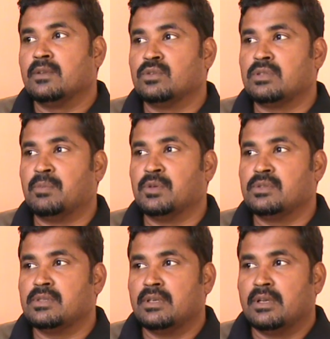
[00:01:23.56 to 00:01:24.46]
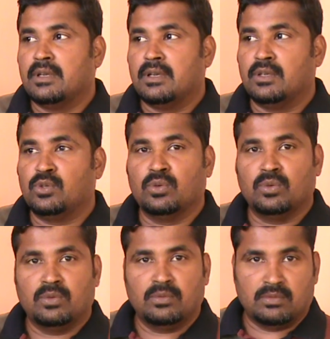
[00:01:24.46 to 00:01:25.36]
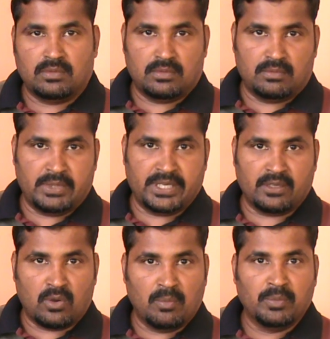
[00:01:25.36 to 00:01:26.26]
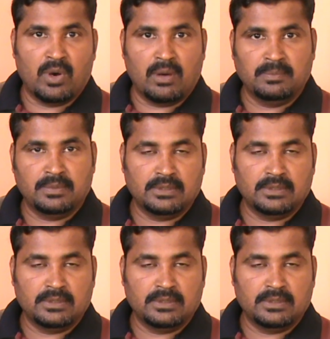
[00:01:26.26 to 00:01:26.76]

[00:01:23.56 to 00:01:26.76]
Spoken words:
So suppose you made the combo of